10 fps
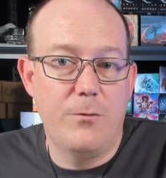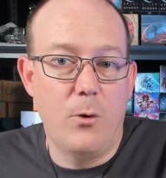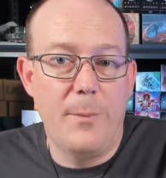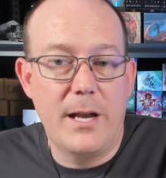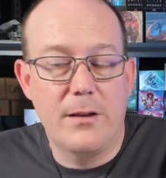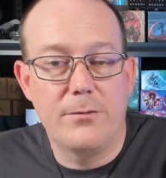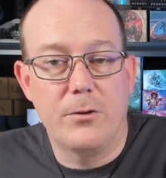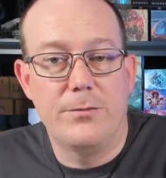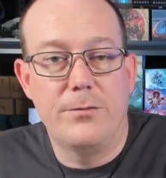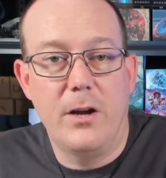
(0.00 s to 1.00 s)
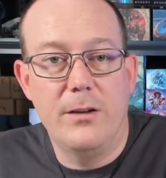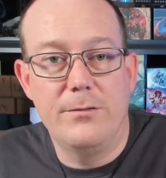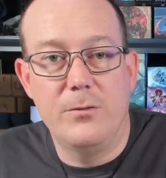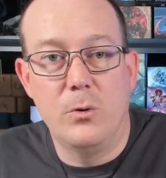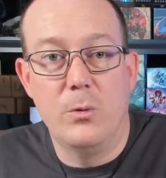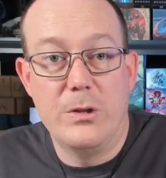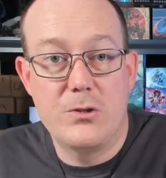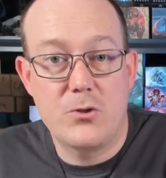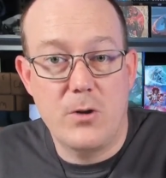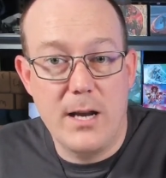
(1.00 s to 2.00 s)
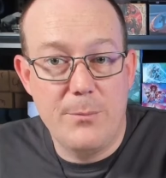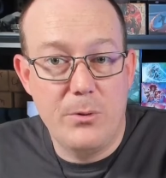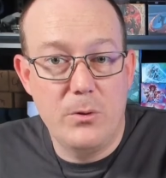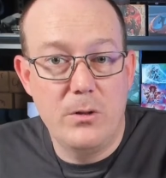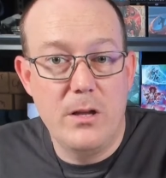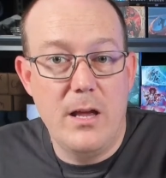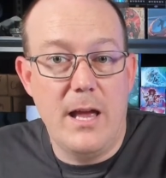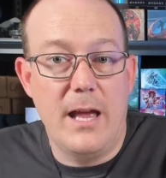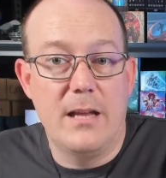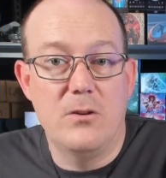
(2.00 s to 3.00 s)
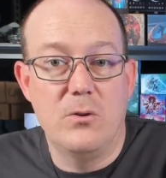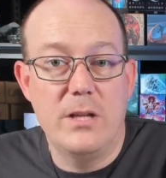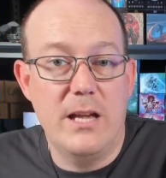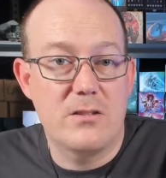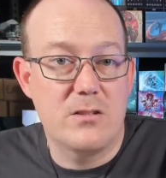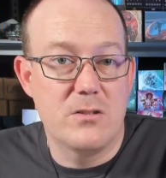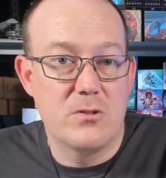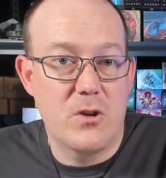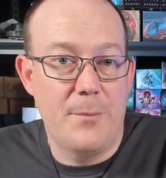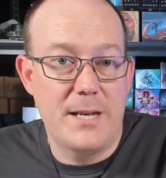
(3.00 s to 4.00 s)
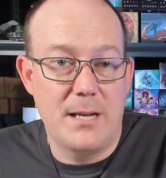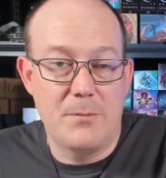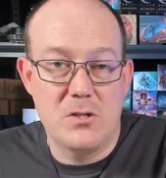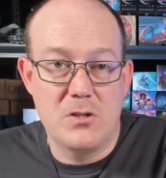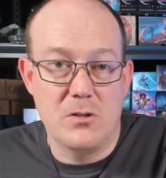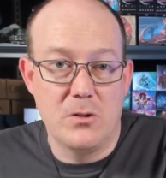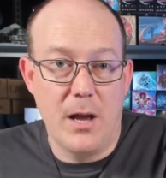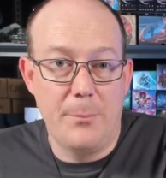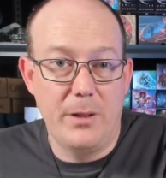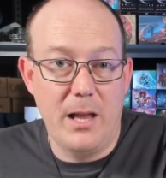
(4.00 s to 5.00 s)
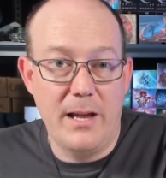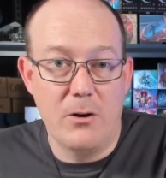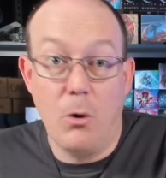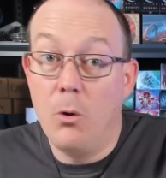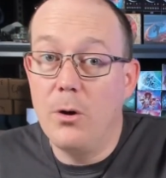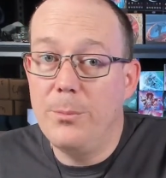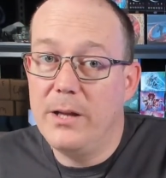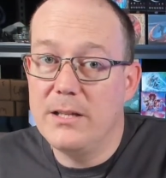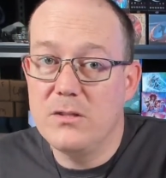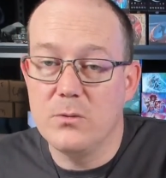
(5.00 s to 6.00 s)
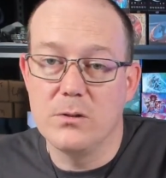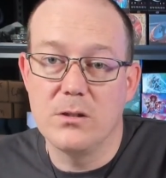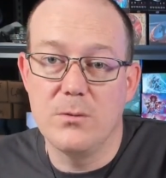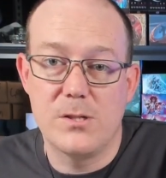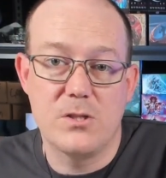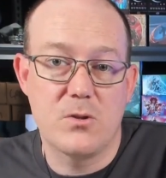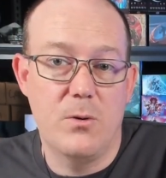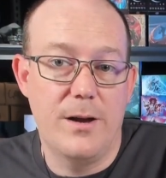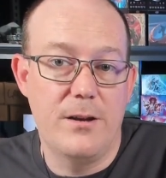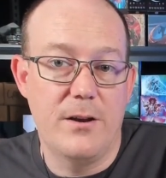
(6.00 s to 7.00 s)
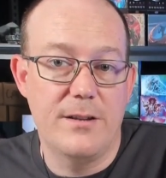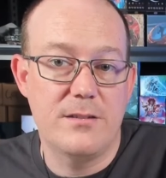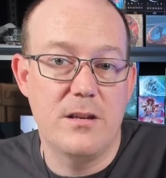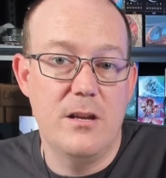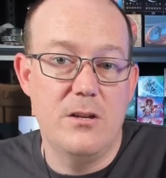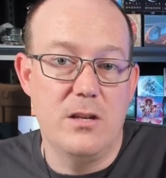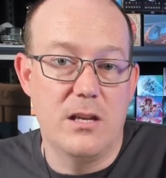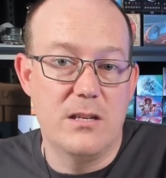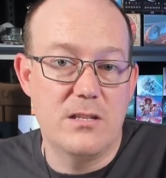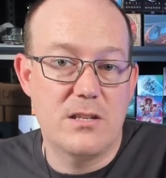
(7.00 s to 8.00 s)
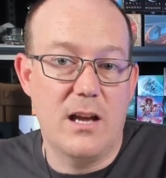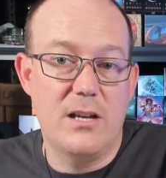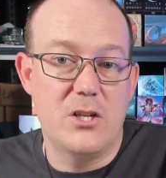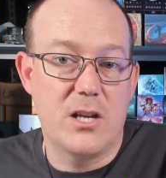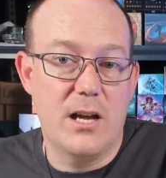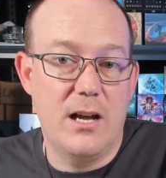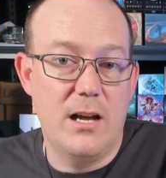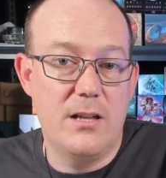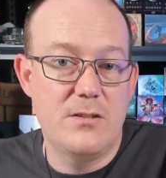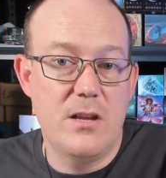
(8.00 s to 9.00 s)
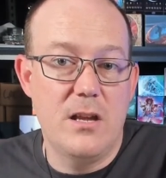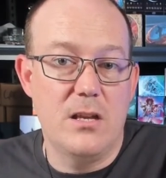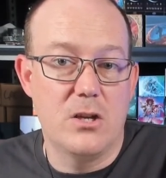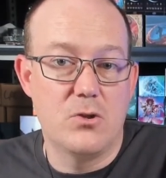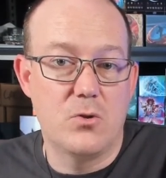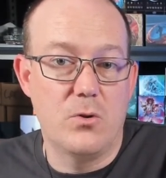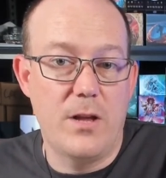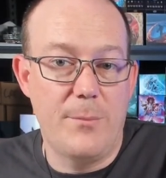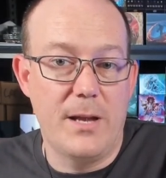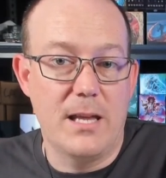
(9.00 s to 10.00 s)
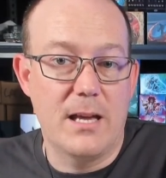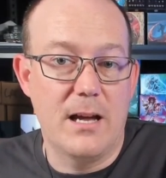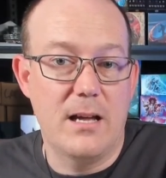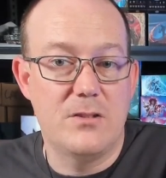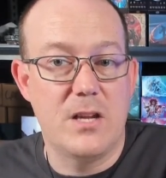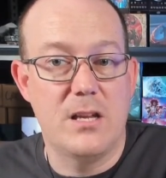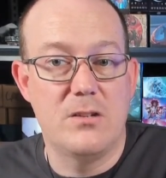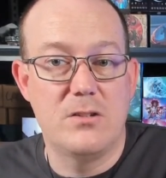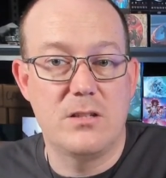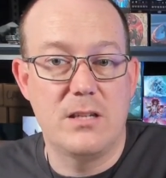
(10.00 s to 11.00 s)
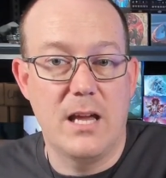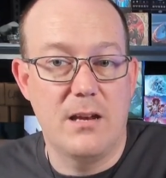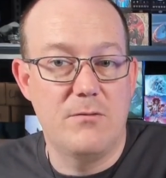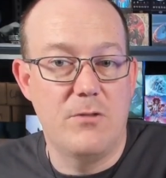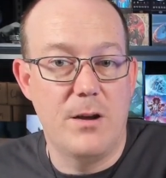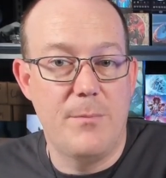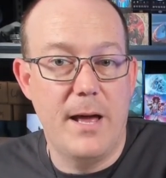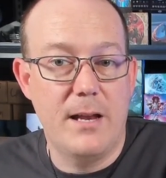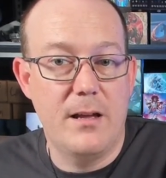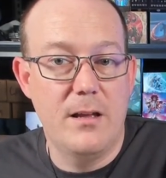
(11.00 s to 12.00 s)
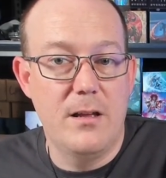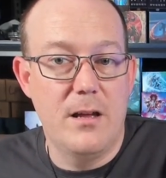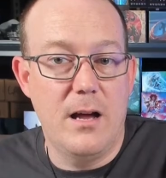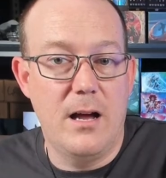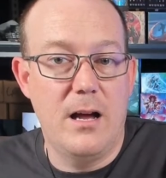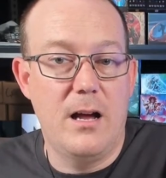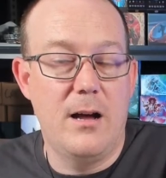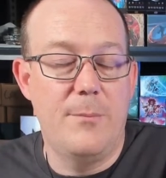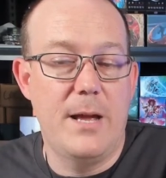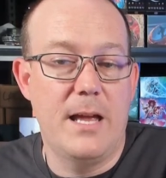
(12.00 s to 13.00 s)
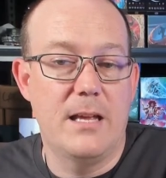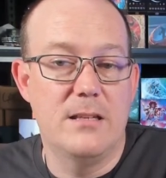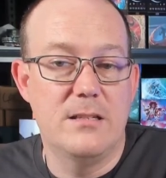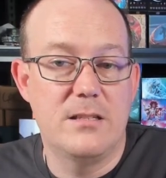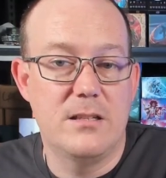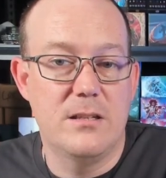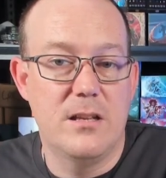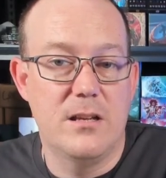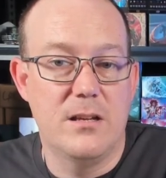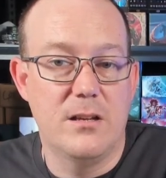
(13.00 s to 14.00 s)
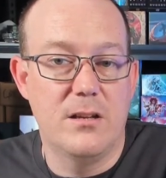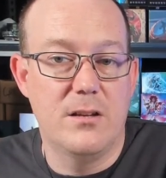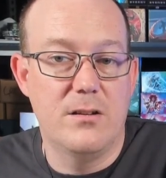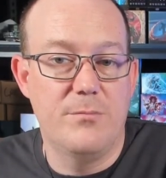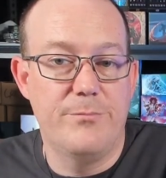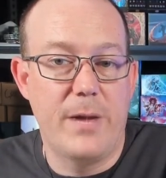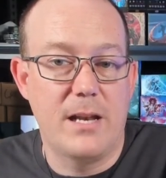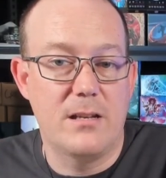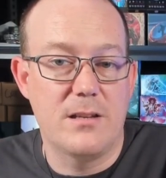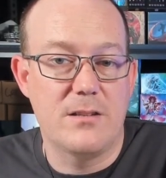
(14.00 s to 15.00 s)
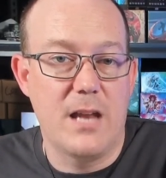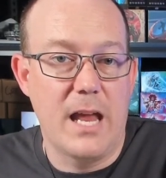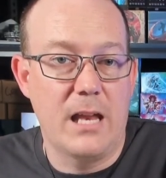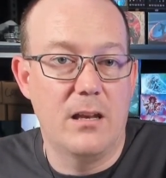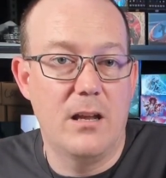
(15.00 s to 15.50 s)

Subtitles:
4 mana for a 5/4 with trample, and all he has to do is combat damage to a player or a planeswalker, which is quite nice. You can discard your cards, you can draw that many cards and get red mana, and the mana doesn't